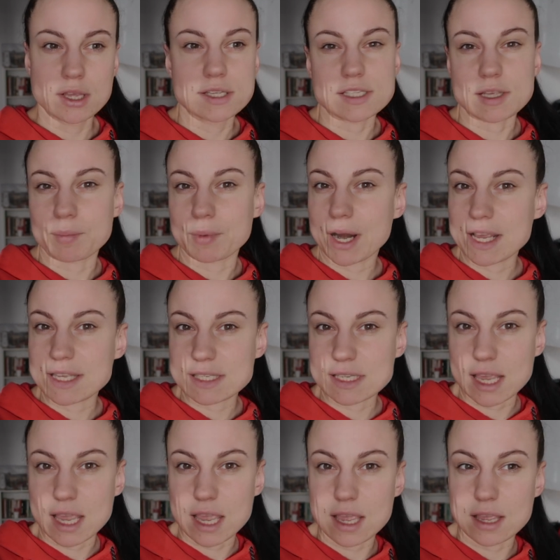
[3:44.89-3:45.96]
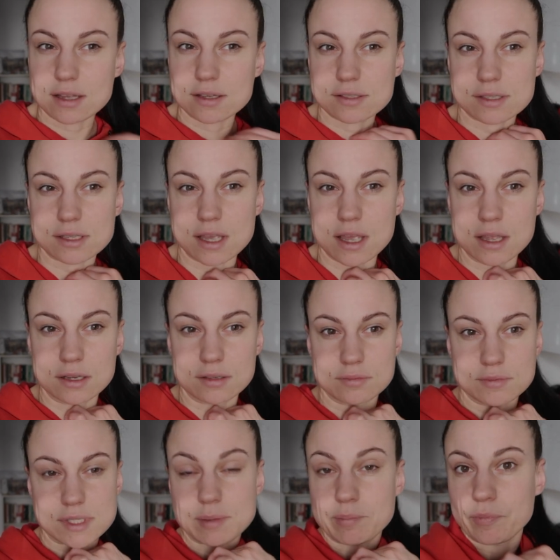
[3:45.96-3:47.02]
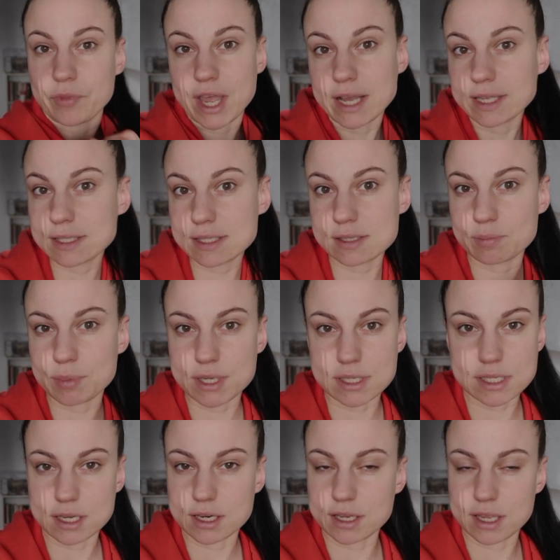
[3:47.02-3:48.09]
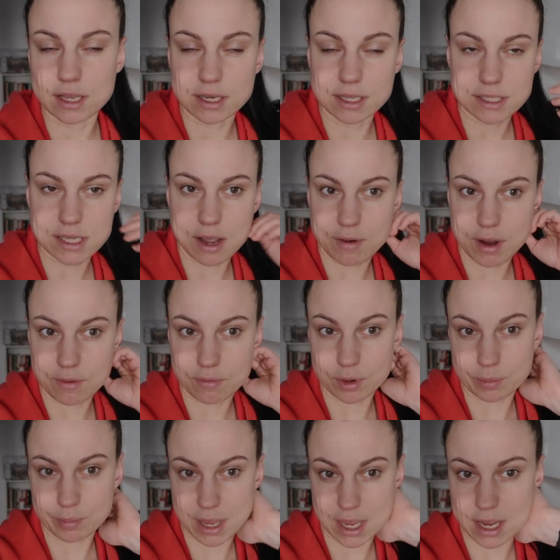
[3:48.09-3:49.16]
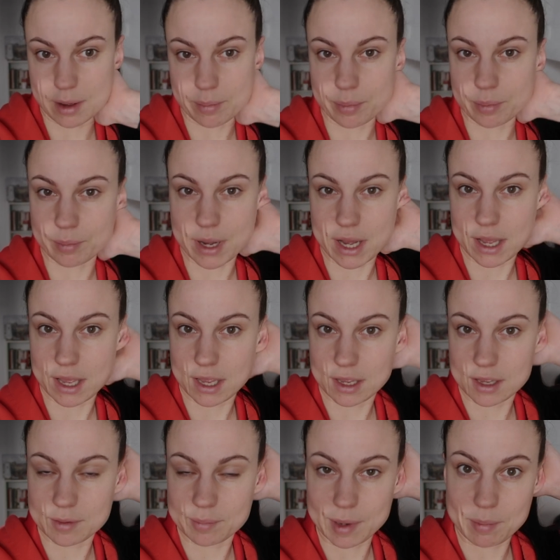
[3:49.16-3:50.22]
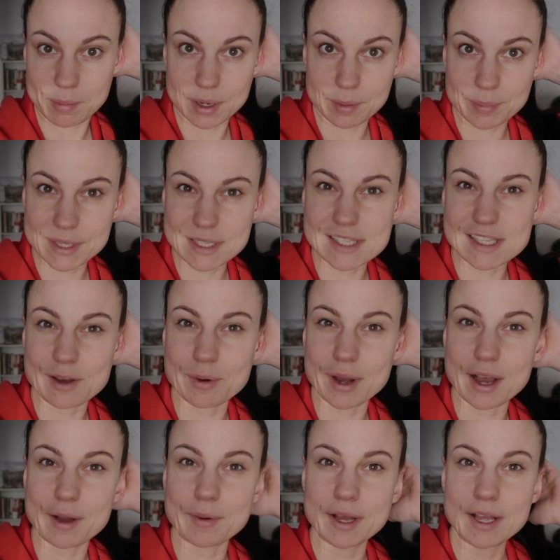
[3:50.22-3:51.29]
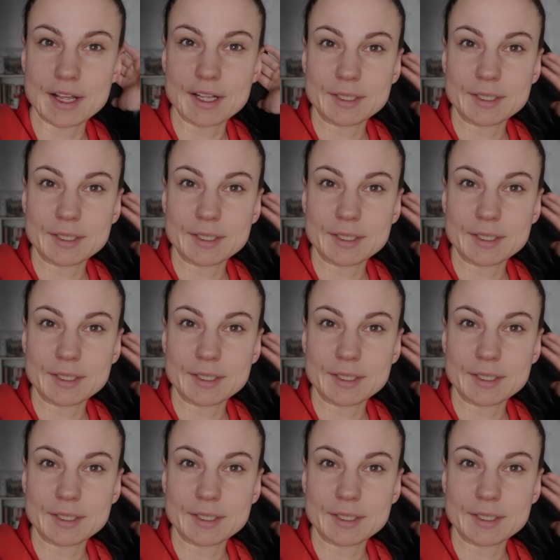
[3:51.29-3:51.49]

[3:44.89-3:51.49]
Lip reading: some rice cakes, and some nuts basically, and that's how I will make up my meal plan somehow.